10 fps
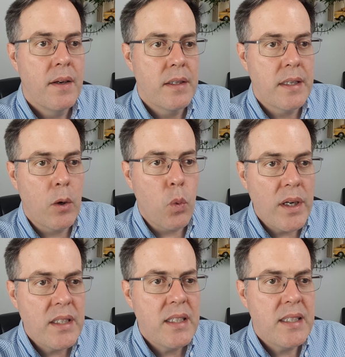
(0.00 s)
the
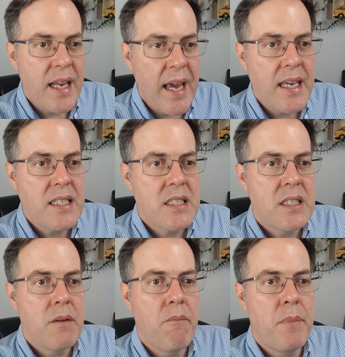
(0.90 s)
windy
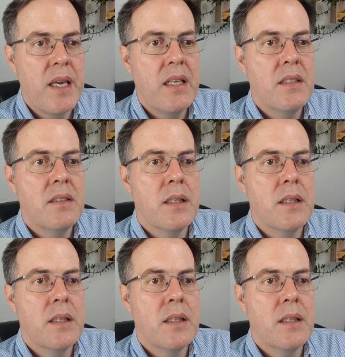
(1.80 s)
days being